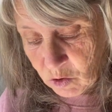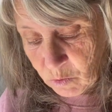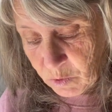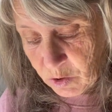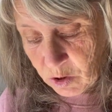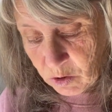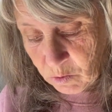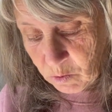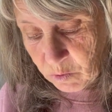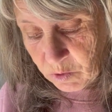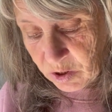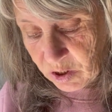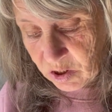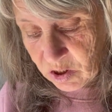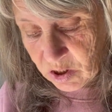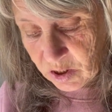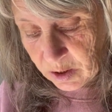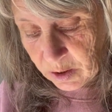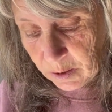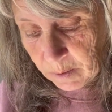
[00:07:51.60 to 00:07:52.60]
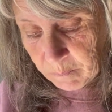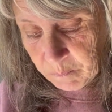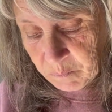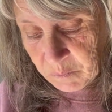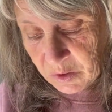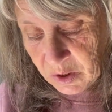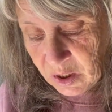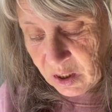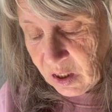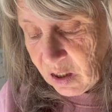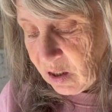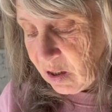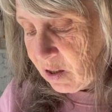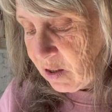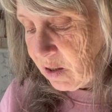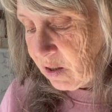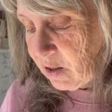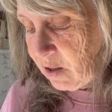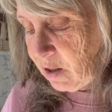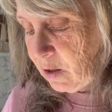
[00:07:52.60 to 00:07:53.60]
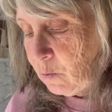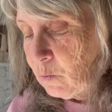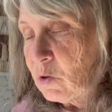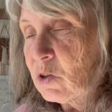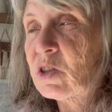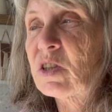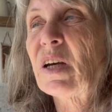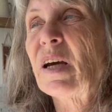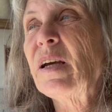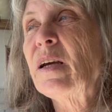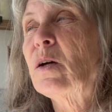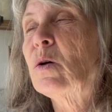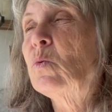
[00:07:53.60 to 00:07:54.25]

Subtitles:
we know what we're eating. It will take a